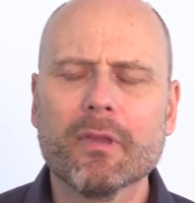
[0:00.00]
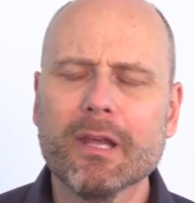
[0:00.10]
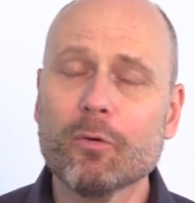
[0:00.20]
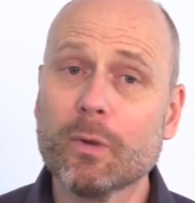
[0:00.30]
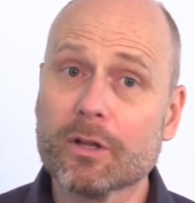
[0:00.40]

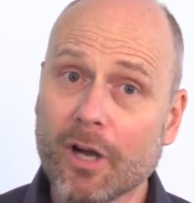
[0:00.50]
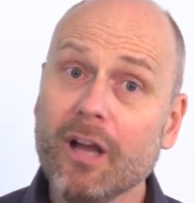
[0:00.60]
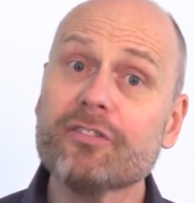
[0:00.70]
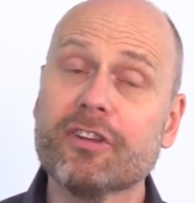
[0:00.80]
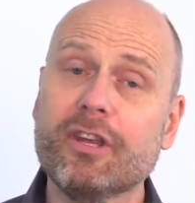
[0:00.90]
it will
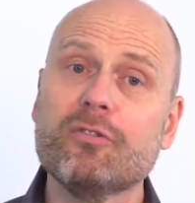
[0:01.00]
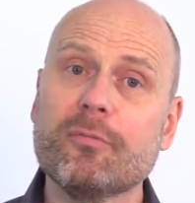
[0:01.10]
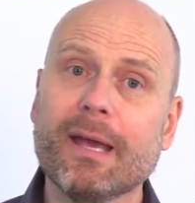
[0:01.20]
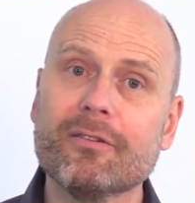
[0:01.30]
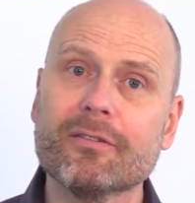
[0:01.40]
cost a huge
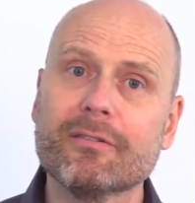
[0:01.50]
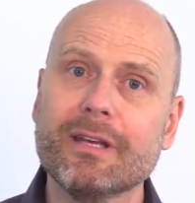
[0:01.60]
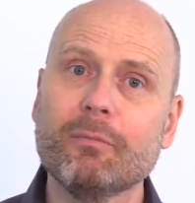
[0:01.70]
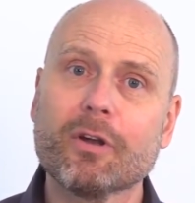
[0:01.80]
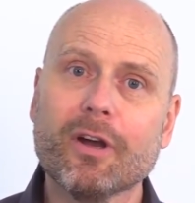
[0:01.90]
amount.
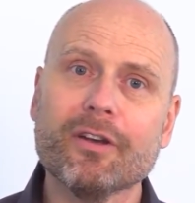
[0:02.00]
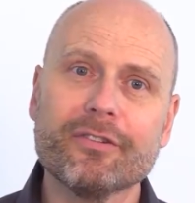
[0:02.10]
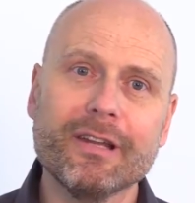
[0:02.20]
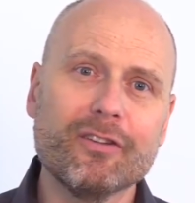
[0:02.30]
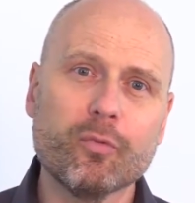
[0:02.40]
It will cost
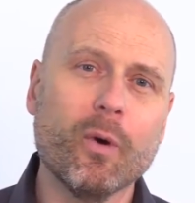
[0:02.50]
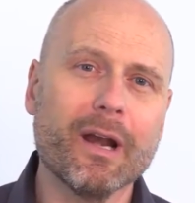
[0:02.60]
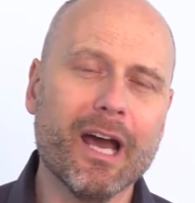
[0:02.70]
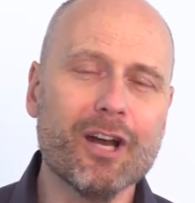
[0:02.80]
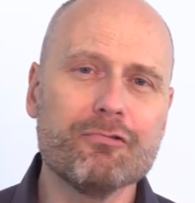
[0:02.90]
at least
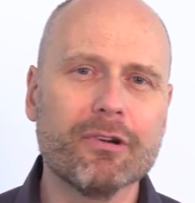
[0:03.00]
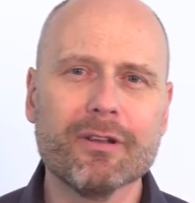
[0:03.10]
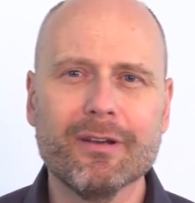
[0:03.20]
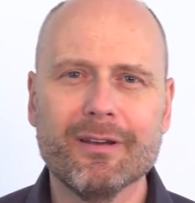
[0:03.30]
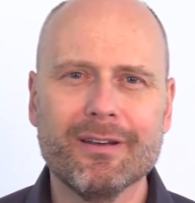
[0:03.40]

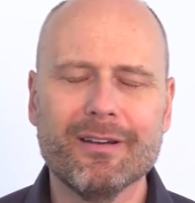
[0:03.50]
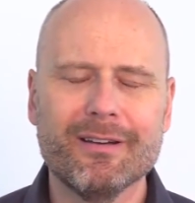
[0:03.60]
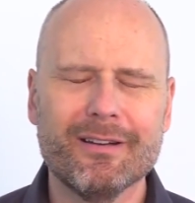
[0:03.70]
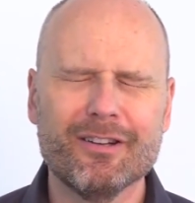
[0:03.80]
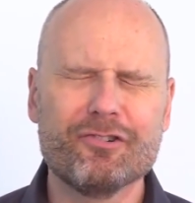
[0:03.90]
100
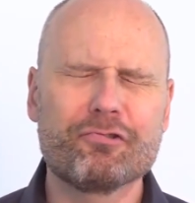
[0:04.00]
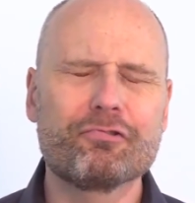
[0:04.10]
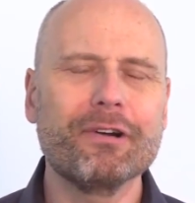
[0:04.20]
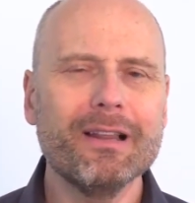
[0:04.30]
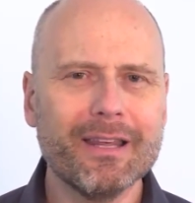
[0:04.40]

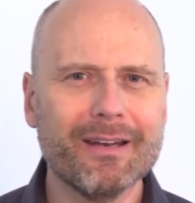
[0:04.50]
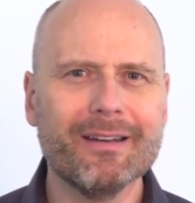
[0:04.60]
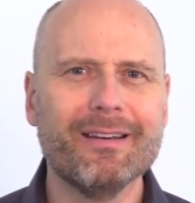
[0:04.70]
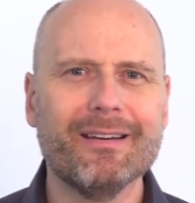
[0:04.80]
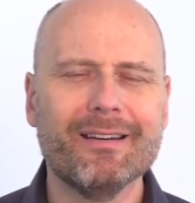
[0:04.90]

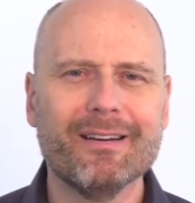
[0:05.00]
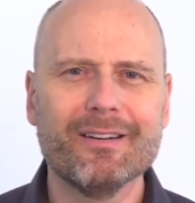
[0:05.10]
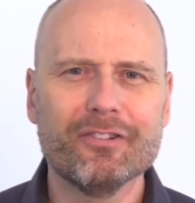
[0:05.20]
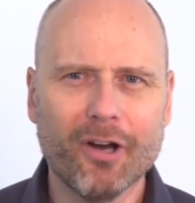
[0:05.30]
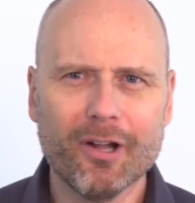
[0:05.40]
trillion
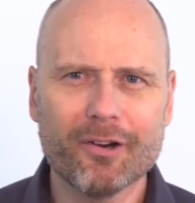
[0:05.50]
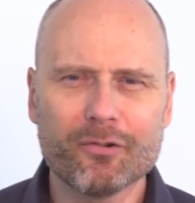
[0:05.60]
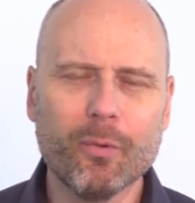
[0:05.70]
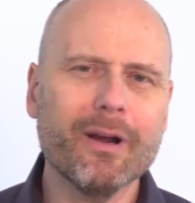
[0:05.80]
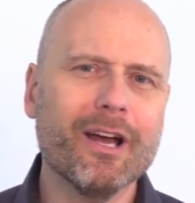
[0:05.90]

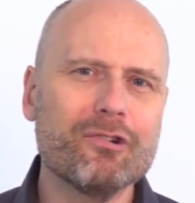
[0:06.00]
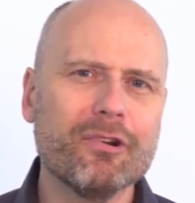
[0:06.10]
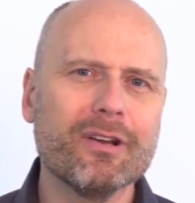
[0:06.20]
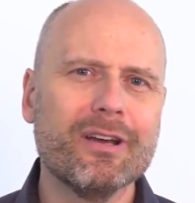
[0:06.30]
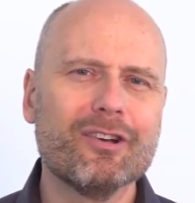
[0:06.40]
dollars.
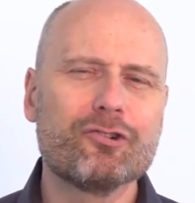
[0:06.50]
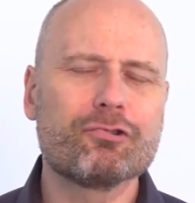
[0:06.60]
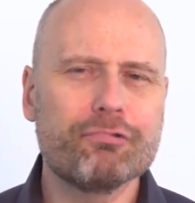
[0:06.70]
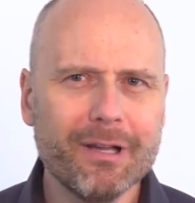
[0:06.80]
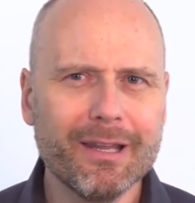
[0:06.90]
100
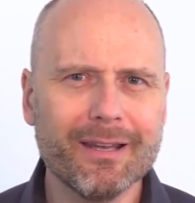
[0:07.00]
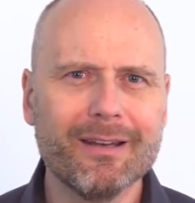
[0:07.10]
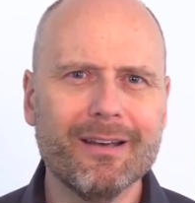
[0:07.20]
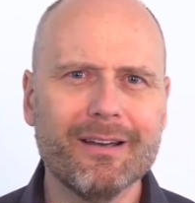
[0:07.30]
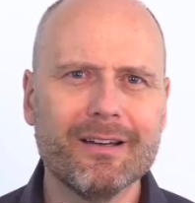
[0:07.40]

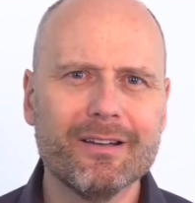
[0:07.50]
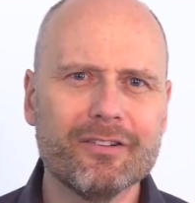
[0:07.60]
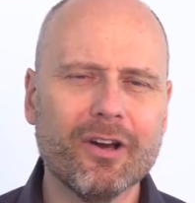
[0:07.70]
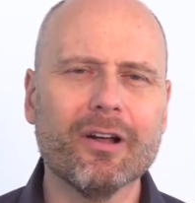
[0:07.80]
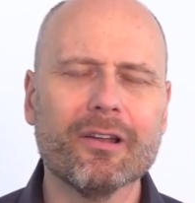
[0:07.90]
trillion
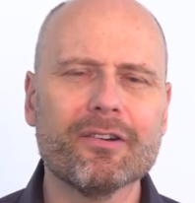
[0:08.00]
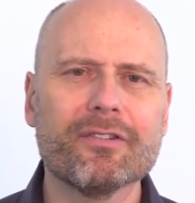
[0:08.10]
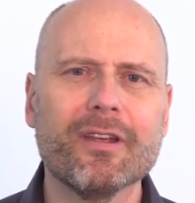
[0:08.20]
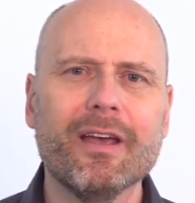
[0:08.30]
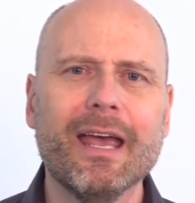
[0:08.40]

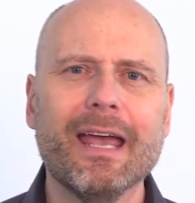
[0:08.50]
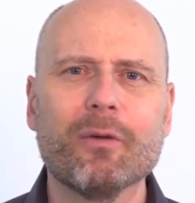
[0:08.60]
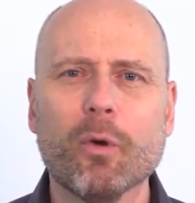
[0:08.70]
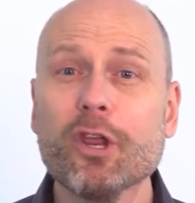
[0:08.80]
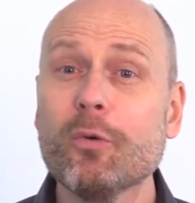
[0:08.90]
dollars.
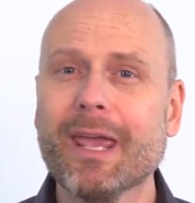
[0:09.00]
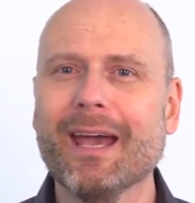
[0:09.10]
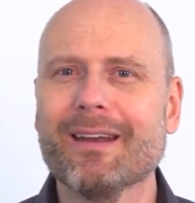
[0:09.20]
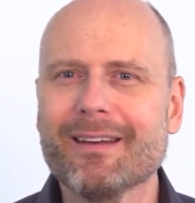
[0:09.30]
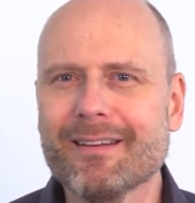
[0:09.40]
And what do you
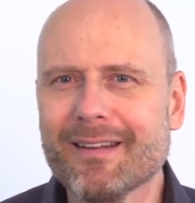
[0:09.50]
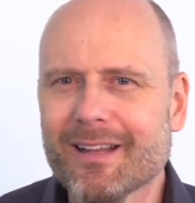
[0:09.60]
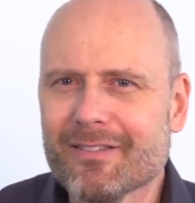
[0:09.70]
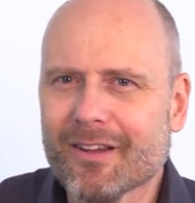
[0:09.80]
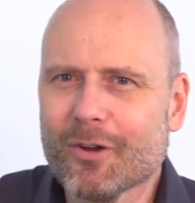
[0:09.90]
get?
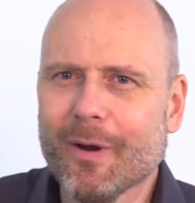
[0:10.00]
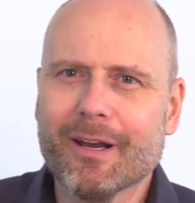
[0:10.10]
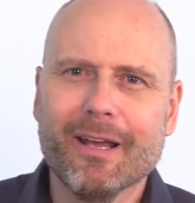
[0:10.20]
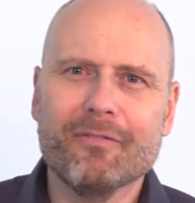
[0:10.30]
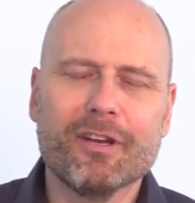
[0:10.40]
That's uh, quite
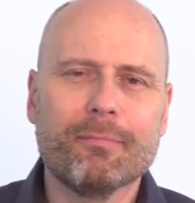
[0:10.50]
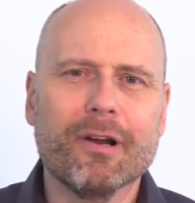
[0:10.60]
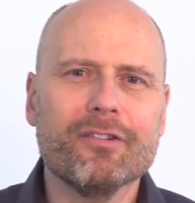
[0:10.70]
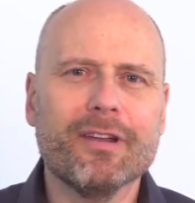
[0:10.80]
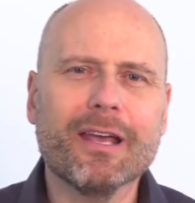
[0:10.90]
a hefty
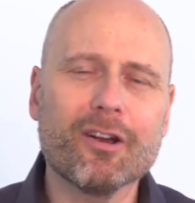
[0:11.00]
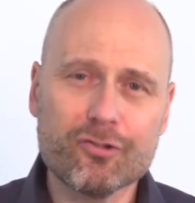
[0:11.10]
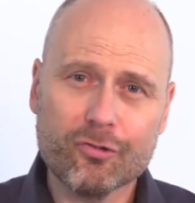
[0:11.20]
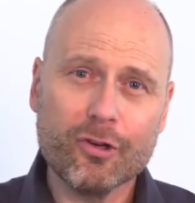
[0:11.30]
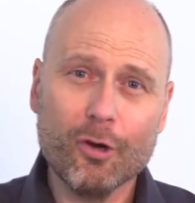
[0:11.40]
price tag. I
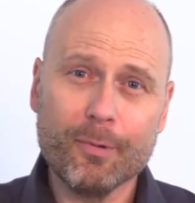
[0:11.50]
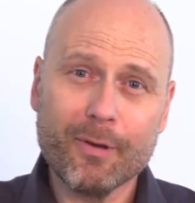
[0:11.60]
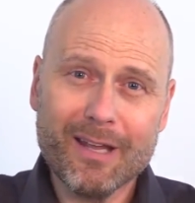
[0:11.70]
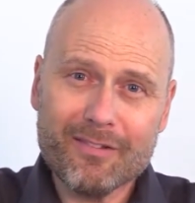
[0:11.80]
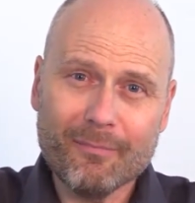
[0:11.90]
sure hope you
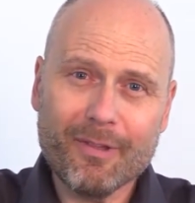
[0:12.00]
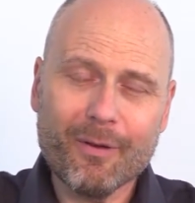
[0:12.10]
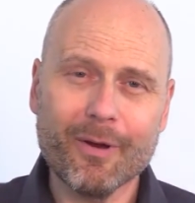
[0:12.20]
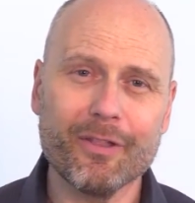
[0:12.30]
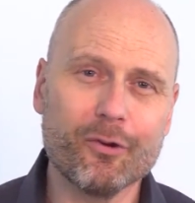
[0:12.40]
get something where the